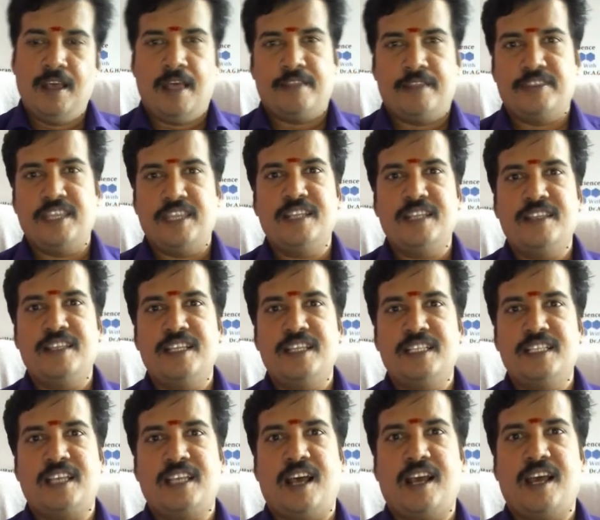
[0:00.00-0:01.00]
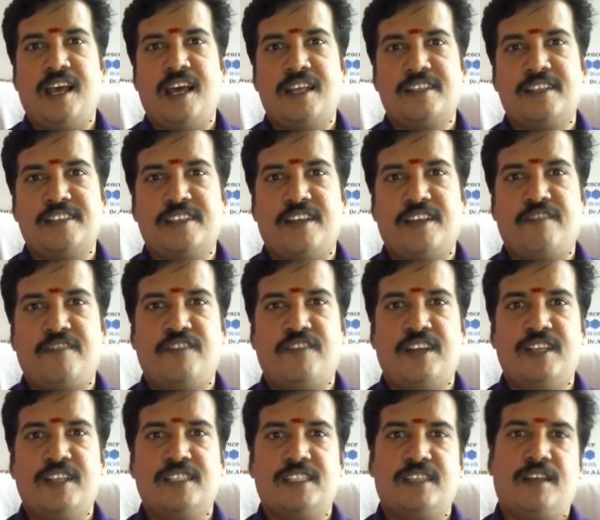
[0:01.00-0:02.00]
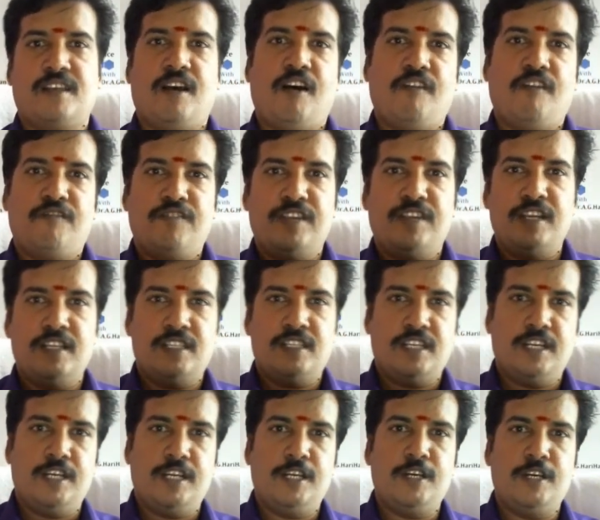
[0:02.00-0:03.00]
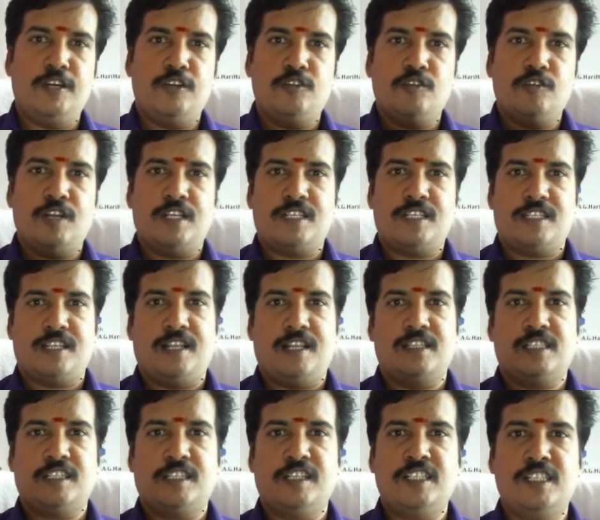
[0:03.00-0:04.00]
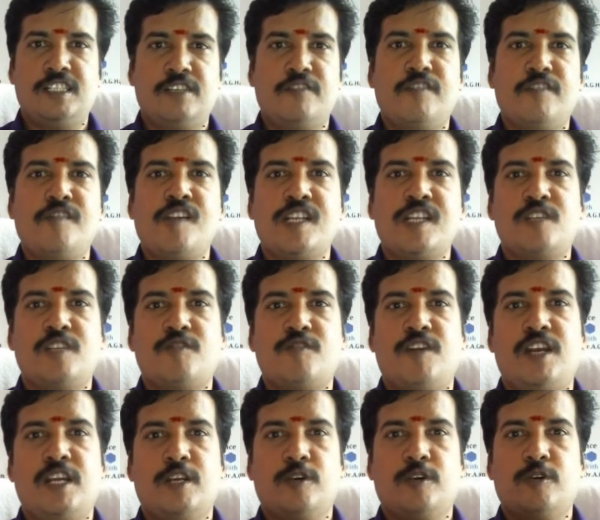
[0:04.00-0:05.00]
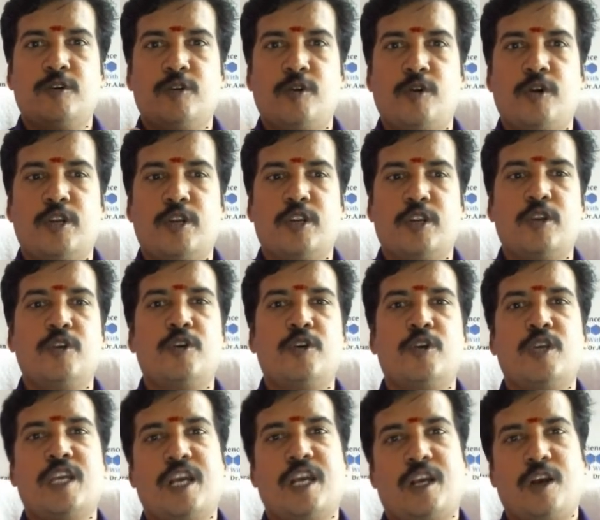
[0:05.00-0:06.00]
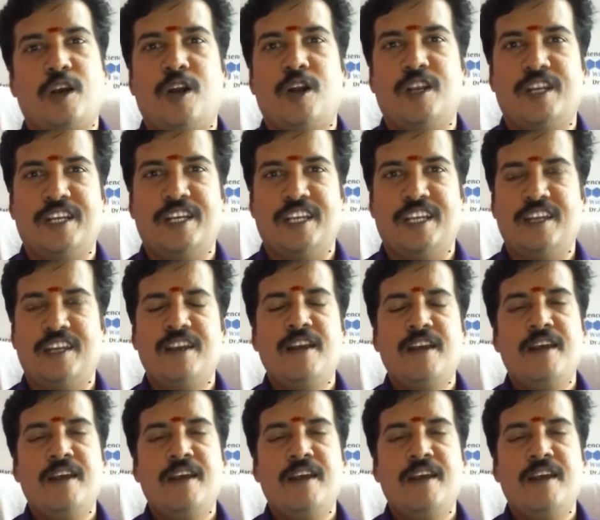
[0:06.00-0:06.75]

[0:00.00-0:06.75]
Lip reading: Then this agar surface of each individual cells is eventually grow into a colony.